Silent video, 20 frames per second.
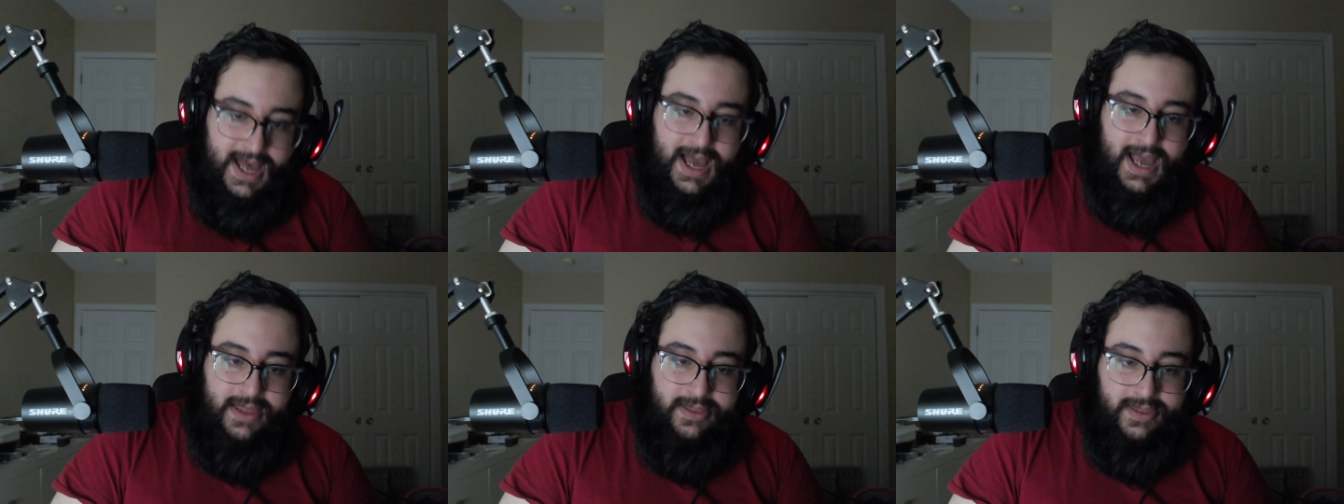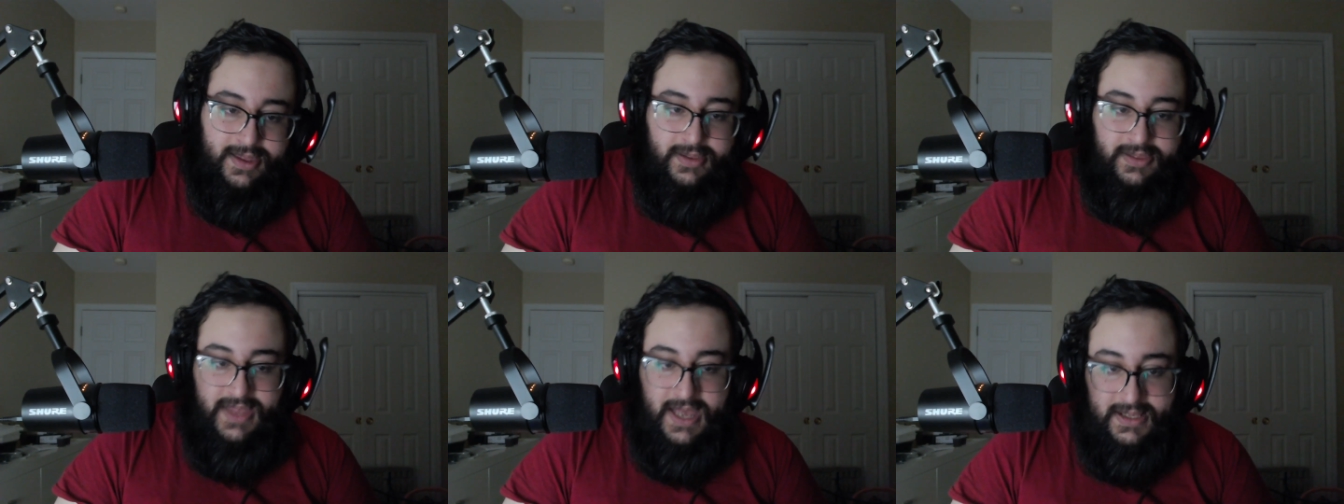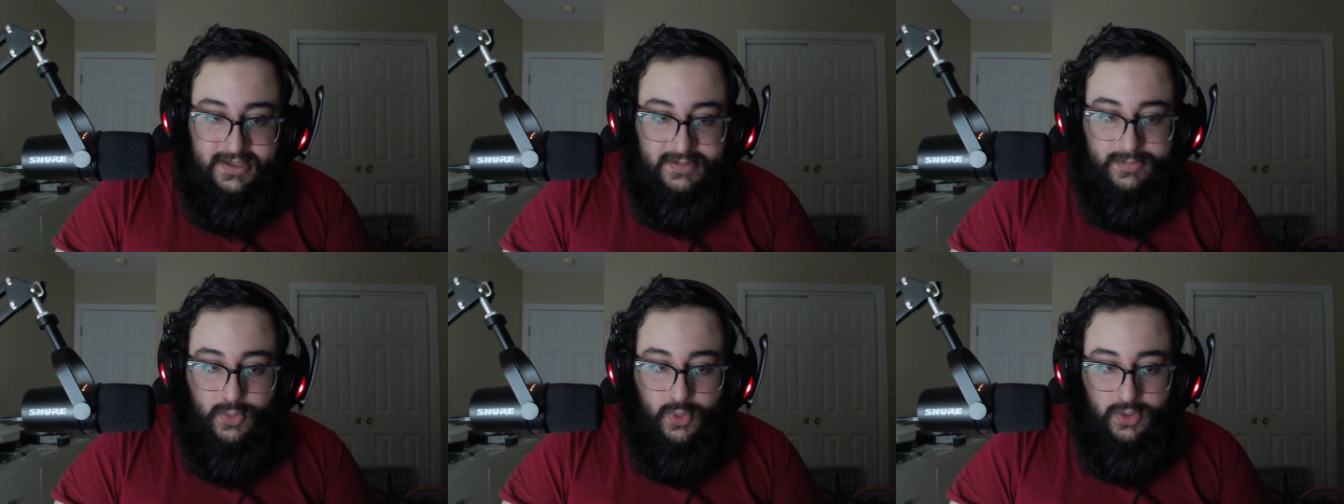I think
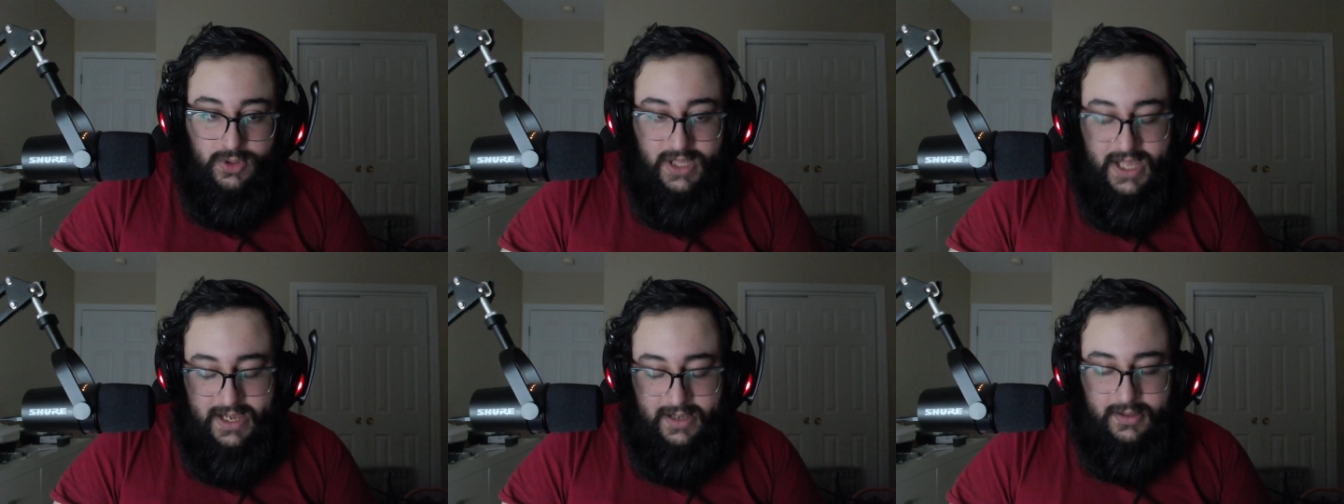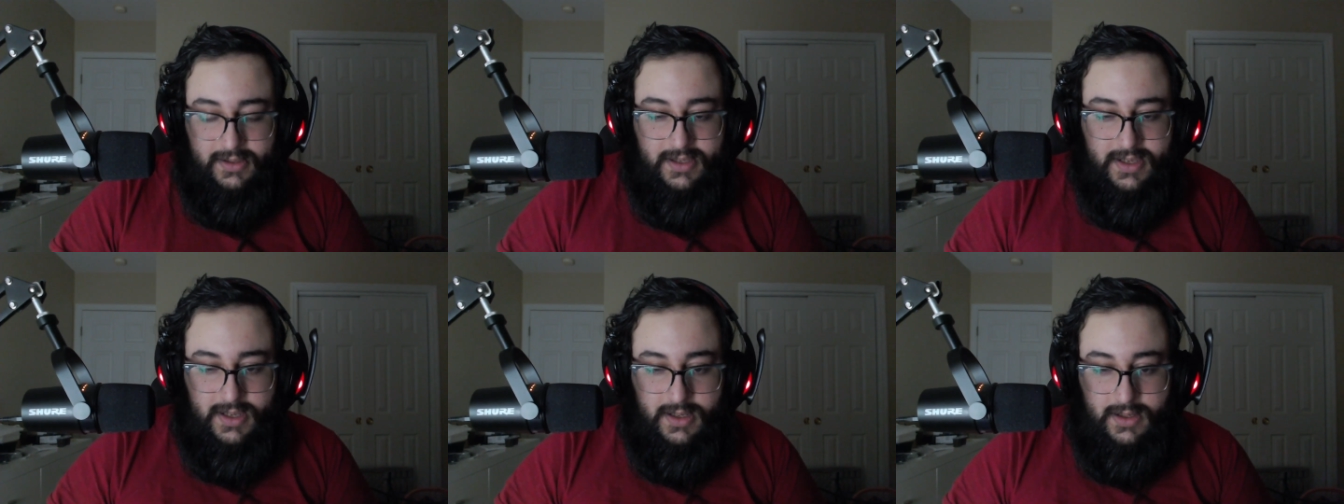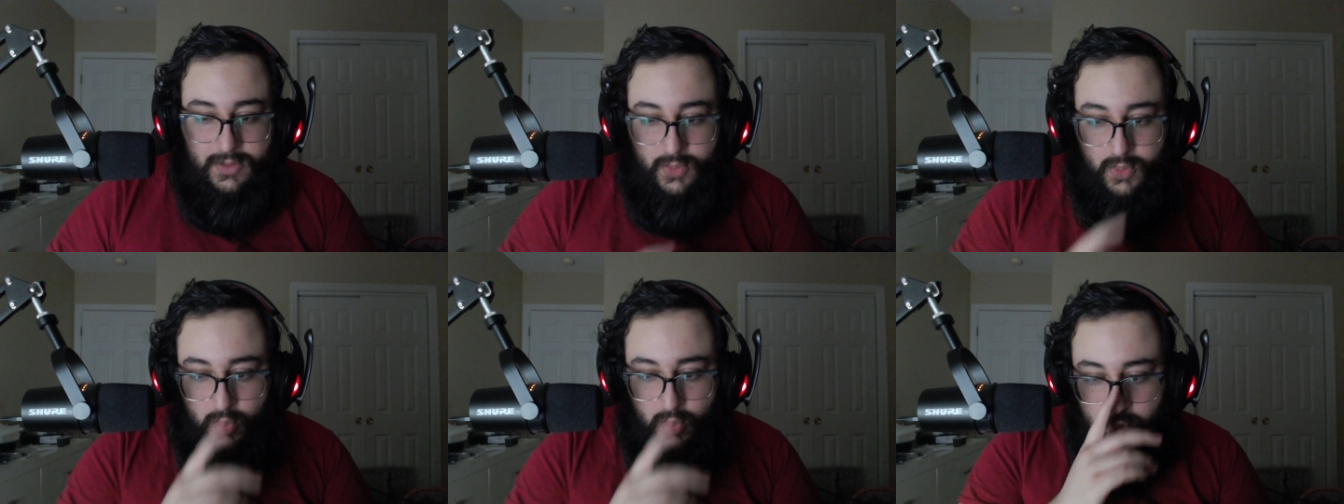that's more
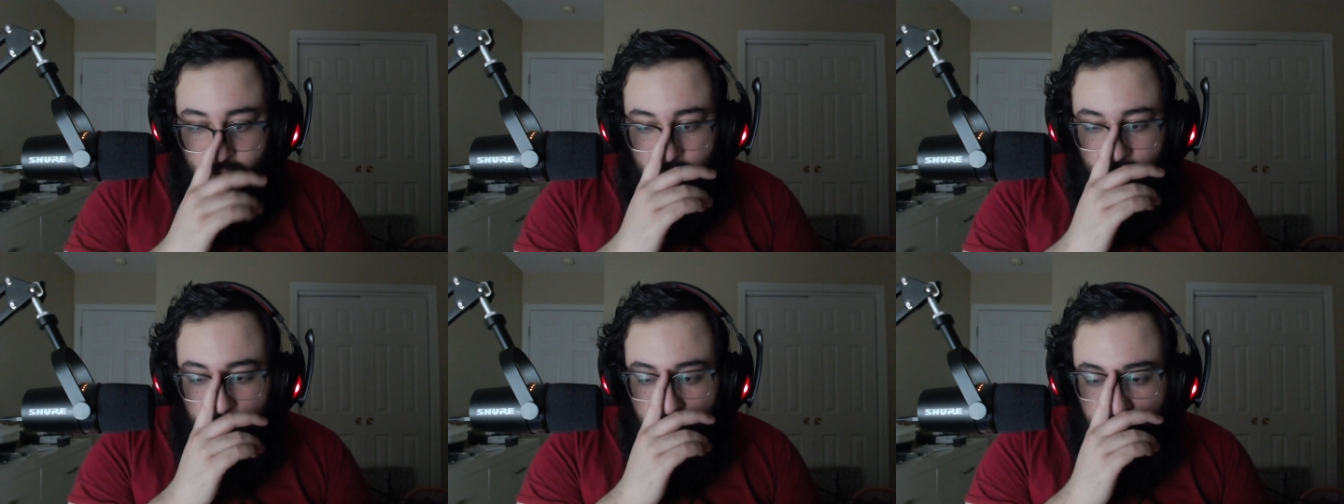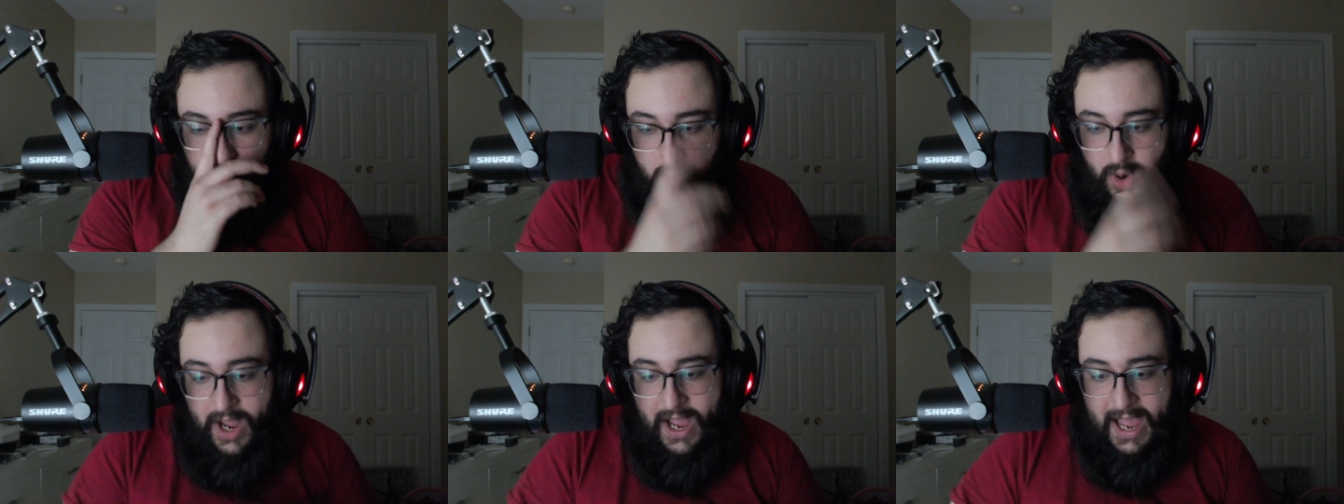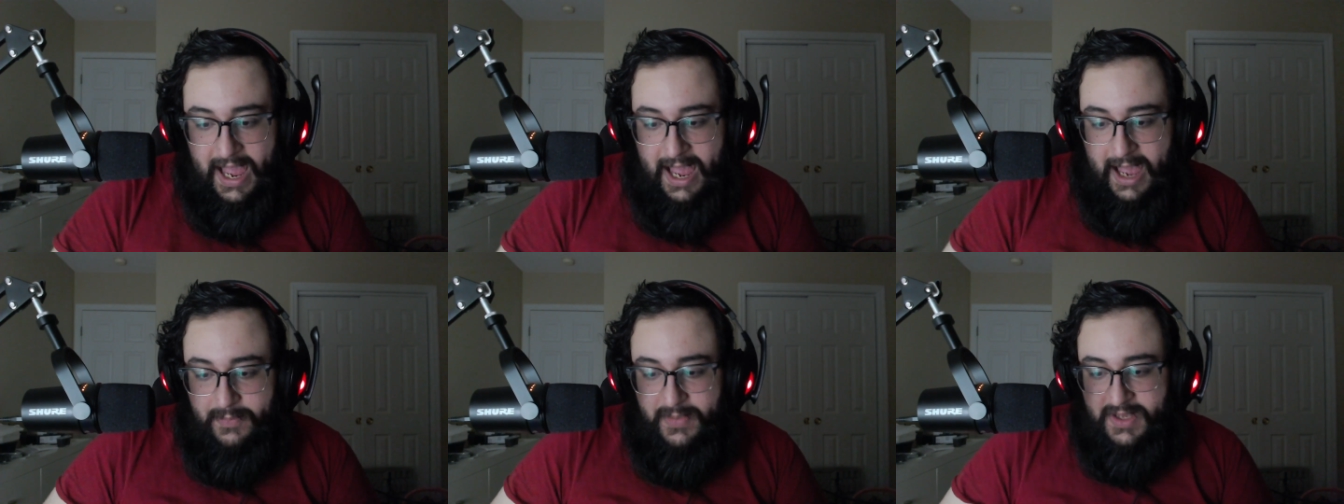likely what
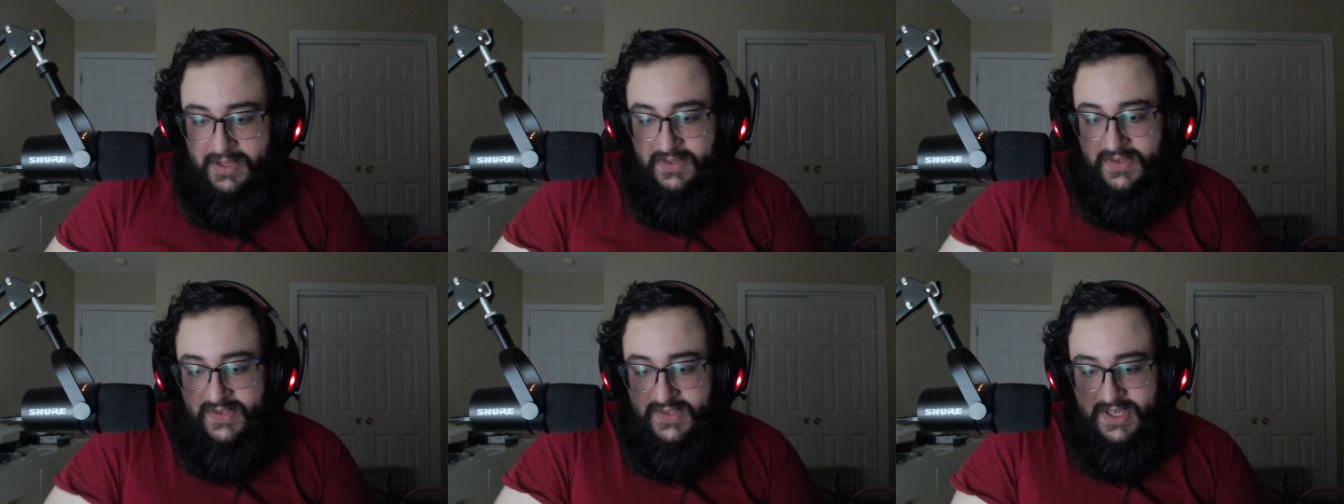happened,